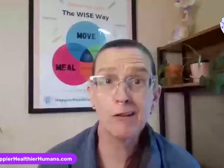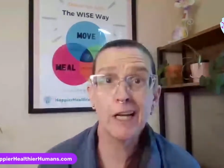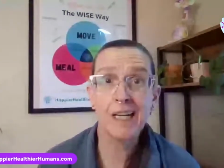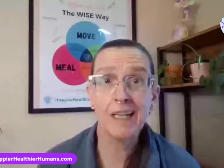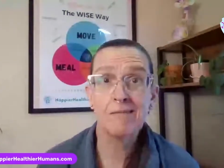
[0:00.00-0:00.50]

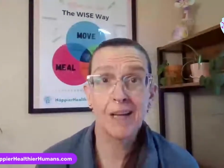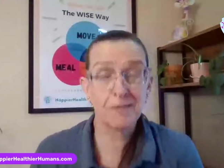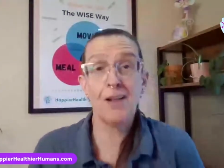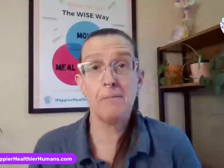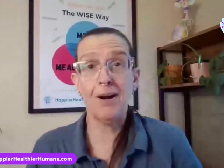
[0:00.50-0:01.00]
I was falling
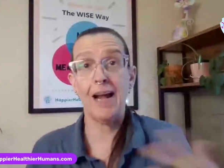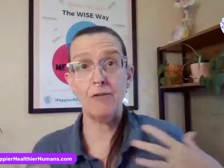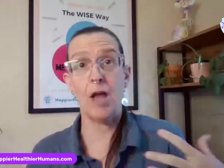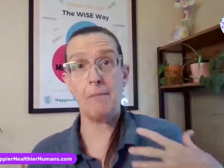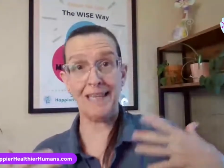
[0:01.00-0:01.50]
apart.
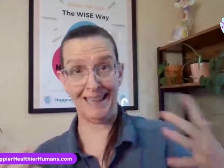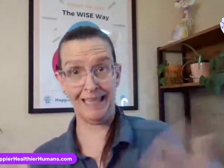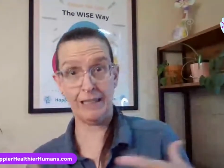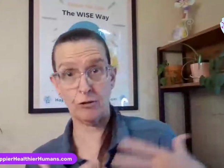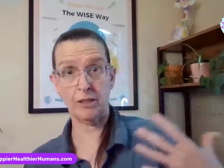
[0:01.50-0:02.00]
I mean,
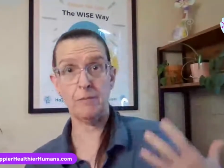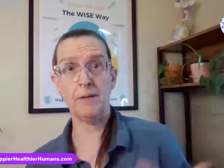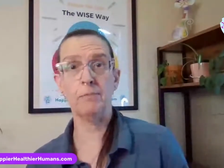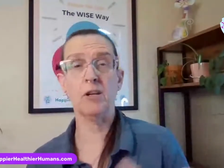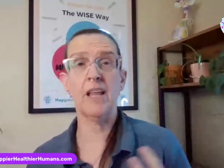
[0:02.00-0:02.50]
literally,
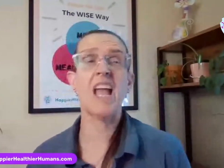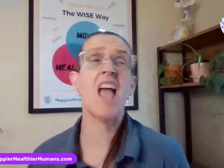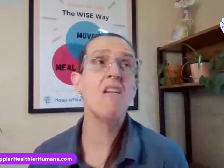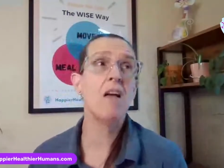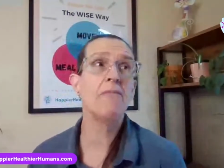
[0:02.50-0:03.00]
people are like,
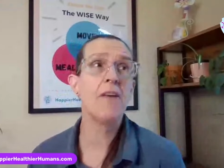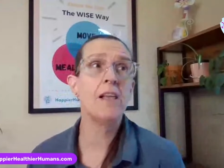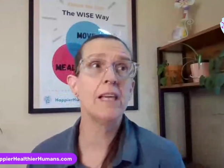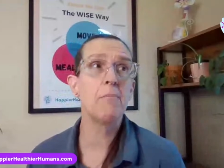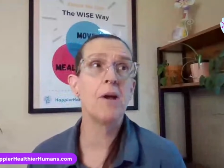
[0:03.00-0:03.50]
"Oh, I'm
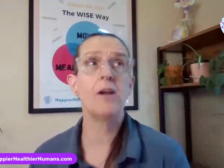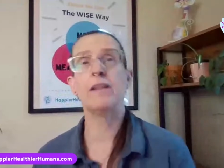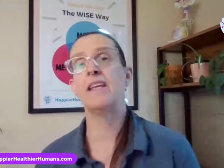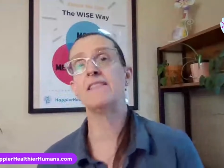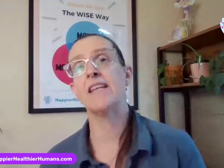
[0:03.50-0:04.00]
falling apart,"
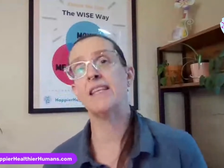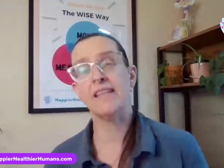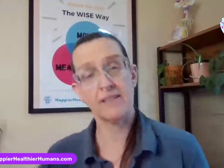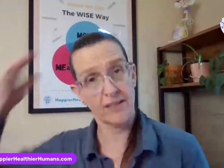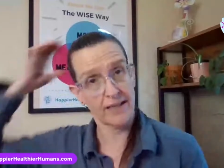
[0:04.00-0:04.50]
and they say
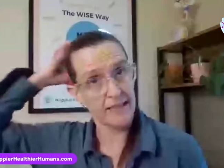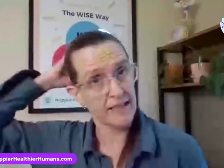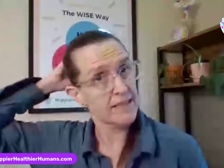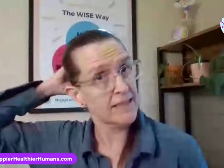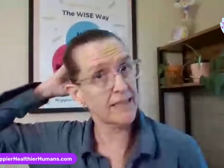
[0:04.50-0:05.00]
things like
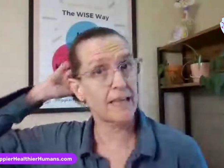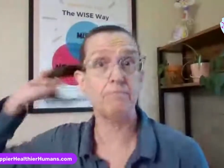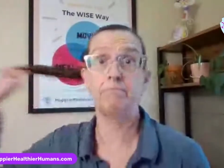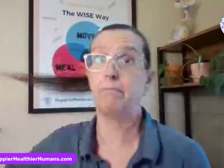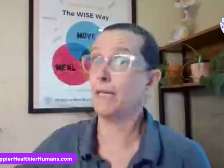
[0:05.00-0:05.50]
this, and they
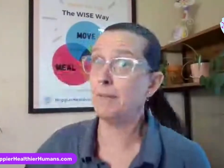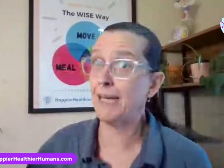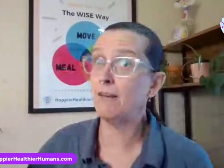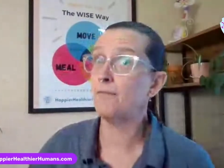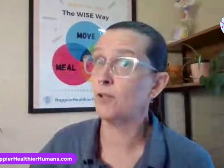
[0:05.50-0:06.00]
better be
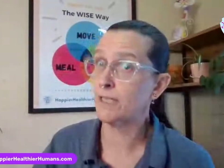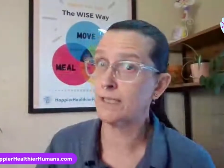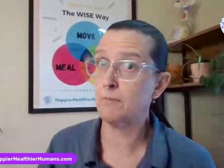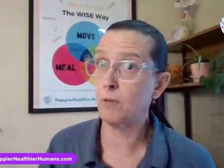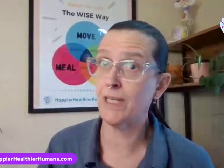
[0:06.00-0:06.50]
careful
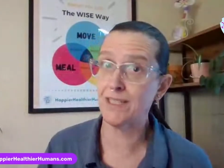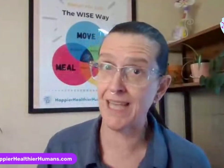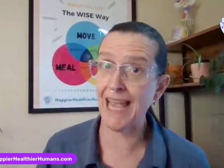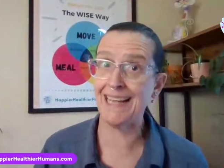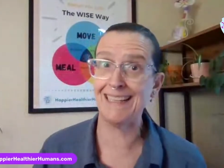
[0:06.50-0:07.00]
because the more you
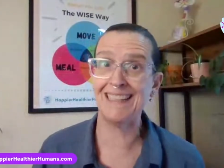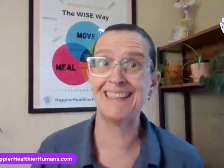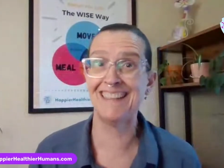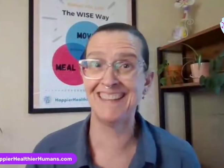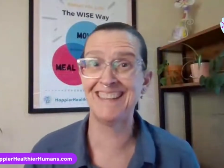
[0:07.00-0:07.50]
say it,
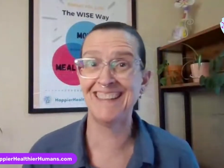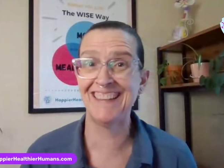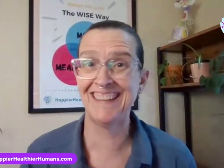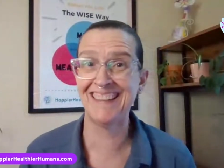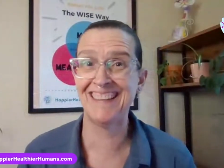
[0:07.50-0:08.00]

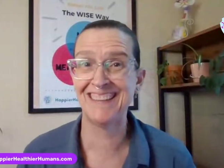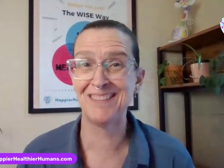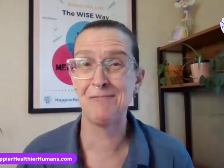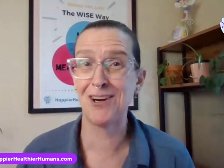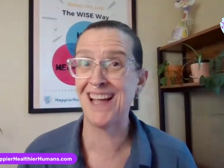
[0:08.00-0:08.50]

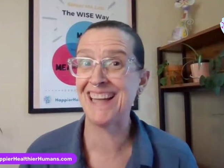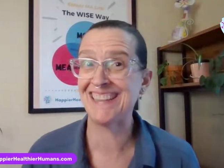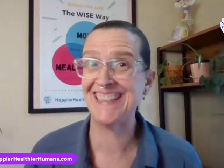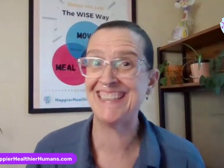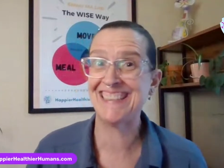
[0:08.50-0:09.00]
the more
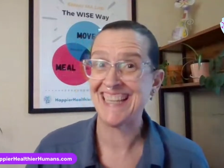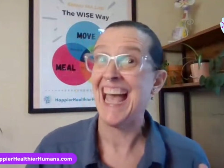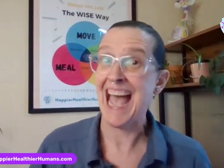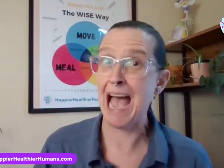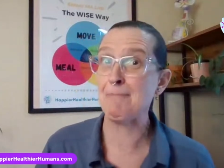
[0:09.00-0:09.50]
likely it's
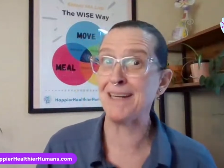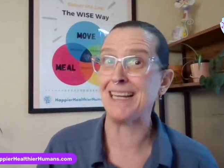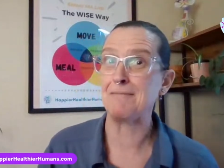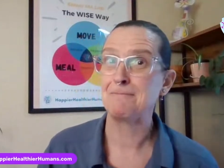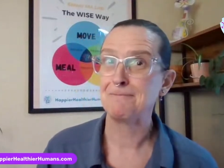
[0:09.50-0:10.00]

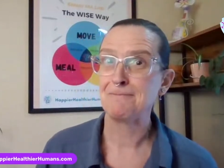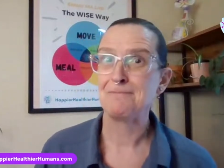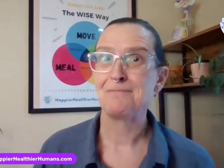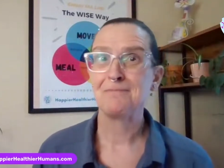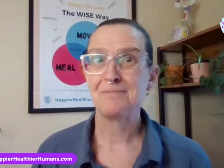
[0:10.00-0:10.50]
happening.
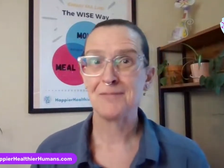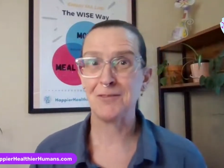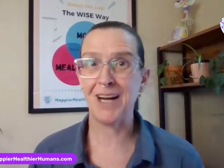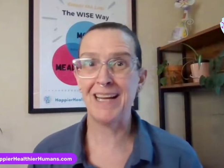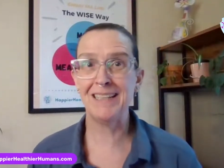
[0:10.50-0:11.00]

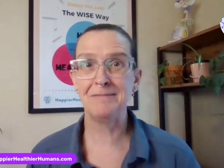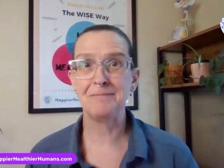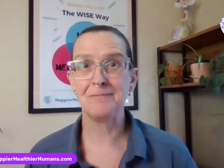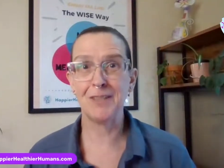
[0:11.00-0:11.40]
Right?